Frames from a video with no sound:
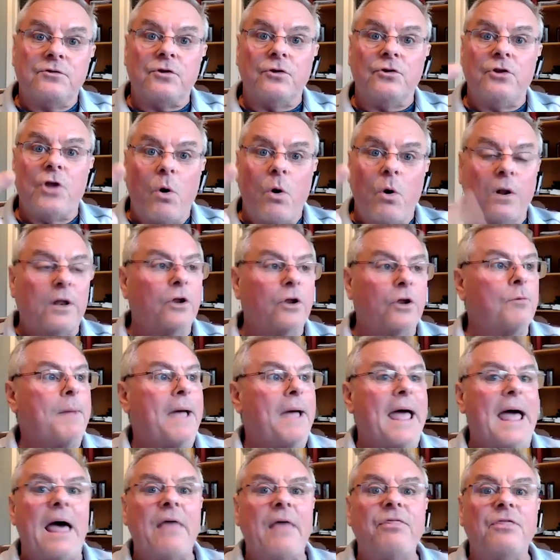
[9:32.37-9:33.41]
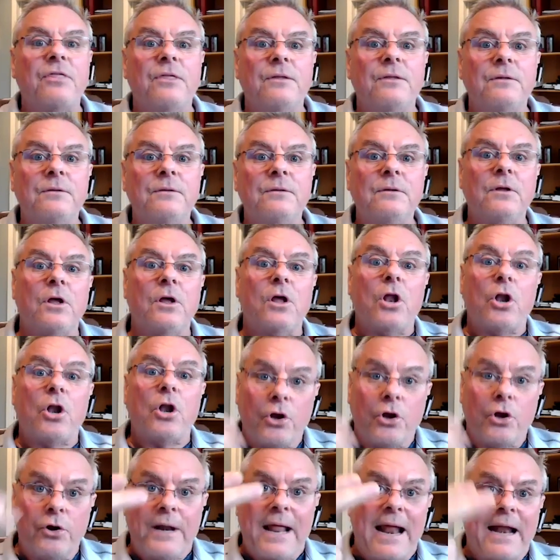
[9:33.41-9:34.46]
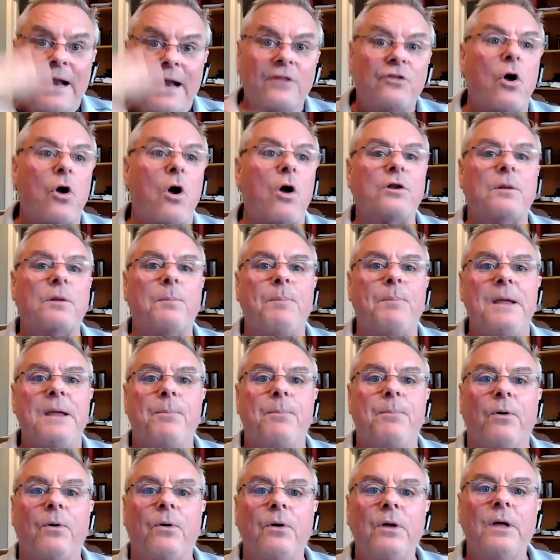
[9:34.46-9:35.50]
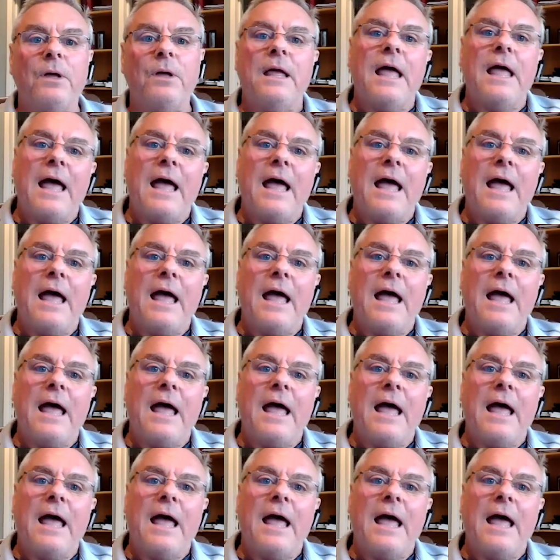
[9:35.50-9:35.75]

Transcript: So know a little math, learn how to talk to people,